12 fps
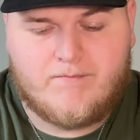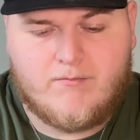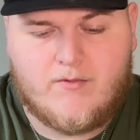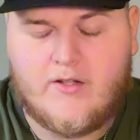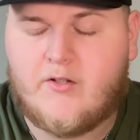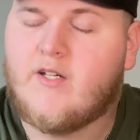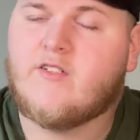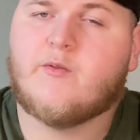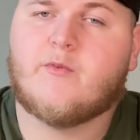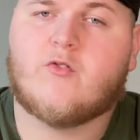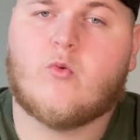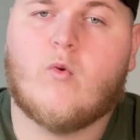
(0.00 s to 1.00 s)
Thank you guys so
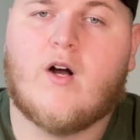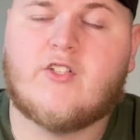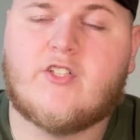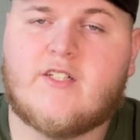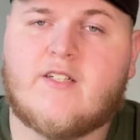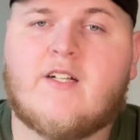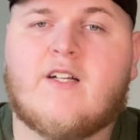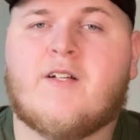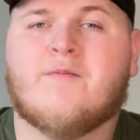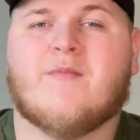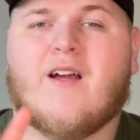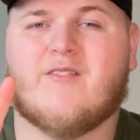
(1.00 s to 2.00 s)
much for watching.
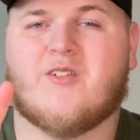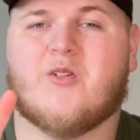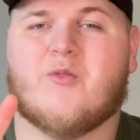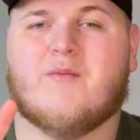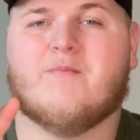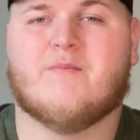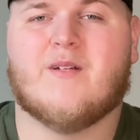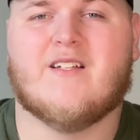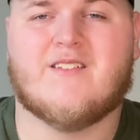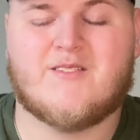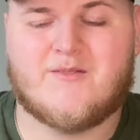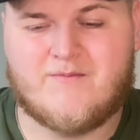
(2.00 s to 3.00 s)
Have a good one.
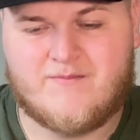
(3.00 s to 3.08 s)
Peace.